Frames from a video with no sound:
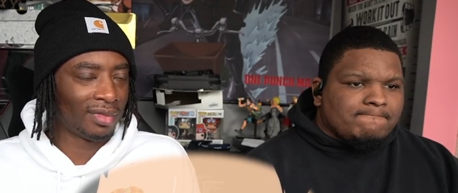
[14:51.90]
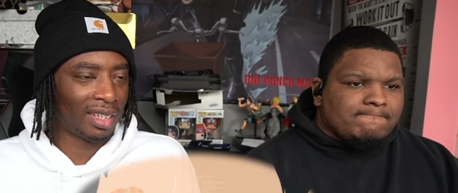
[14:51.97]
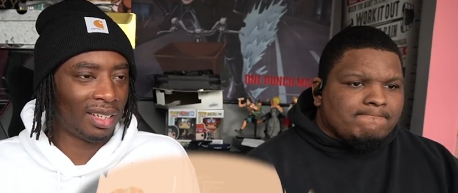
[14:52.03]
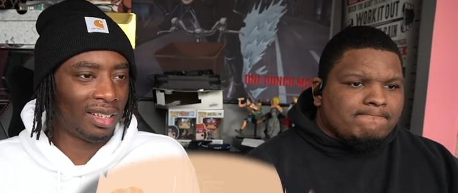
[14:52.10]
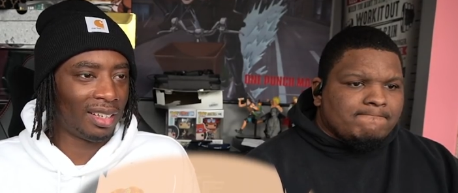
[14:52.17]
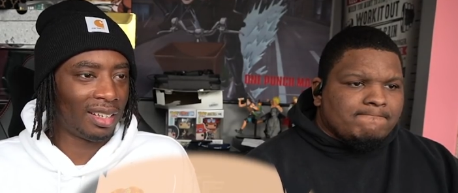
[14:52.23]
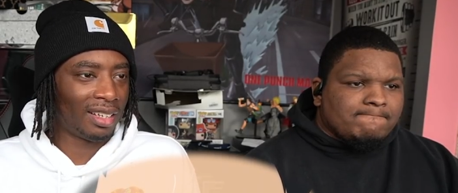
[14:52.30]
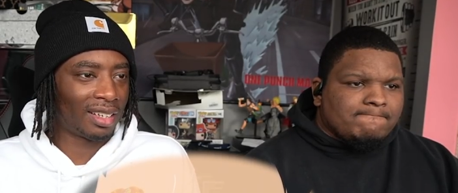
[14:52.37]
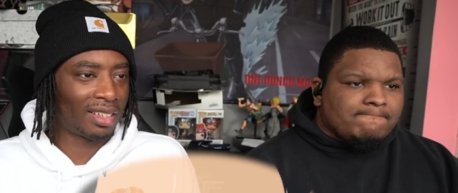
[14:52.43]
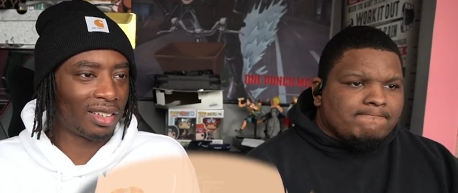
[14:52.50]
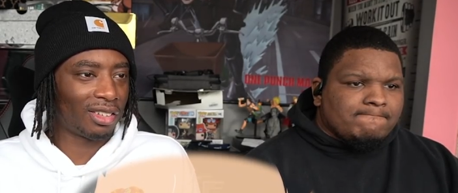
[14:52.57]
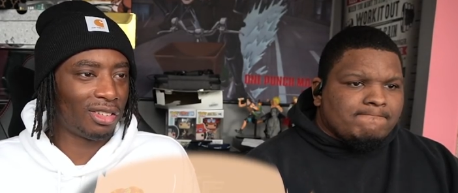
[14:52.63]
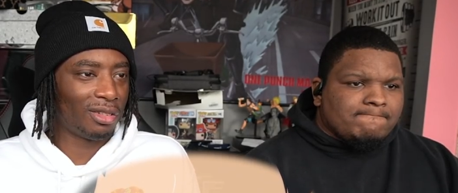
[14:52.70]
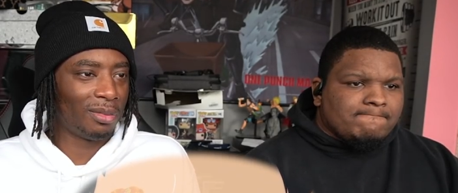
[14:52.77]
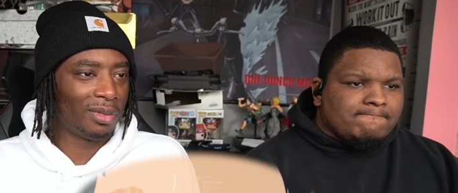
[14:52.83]
Speaker 1: I like
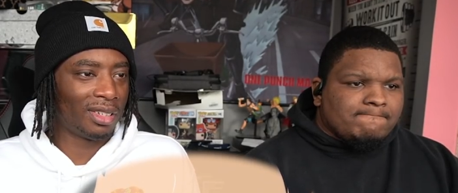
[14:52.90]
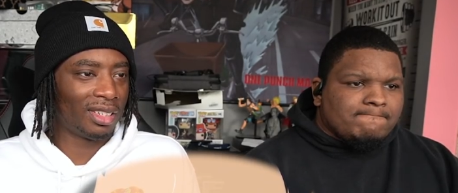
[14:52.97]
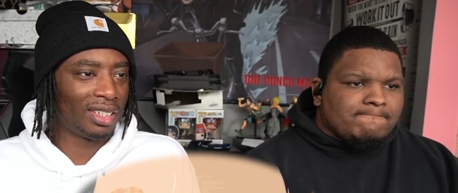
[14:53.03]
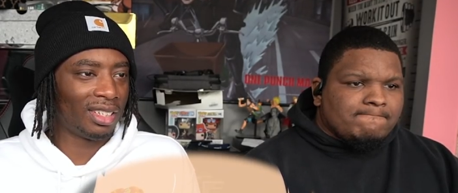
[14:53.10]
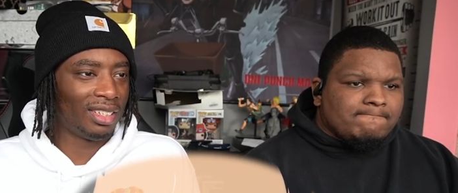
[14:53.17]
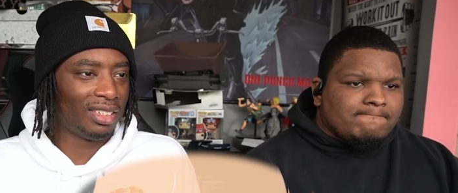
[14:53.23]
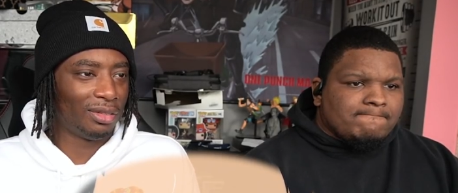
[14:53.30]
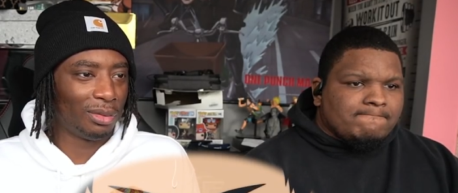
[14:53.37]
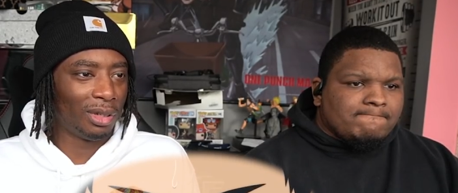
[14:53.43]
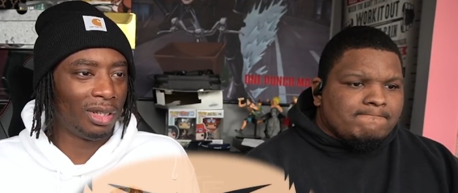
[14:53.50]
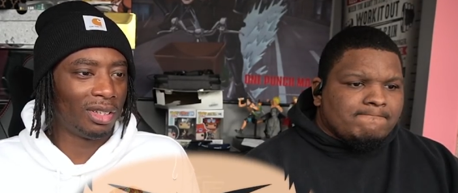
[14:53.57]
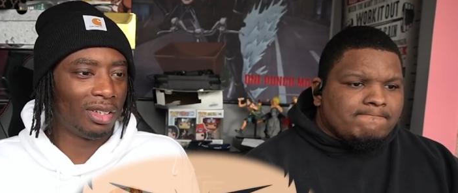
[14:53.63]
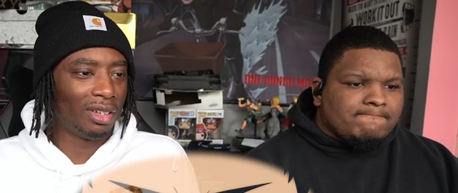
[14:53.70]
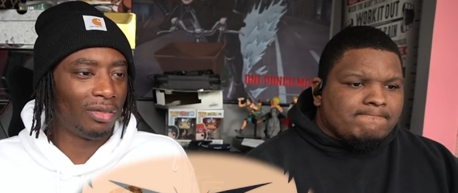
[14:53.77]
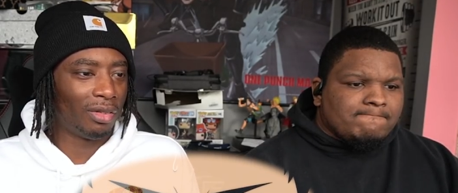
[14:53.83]
Akashi, man. He's really good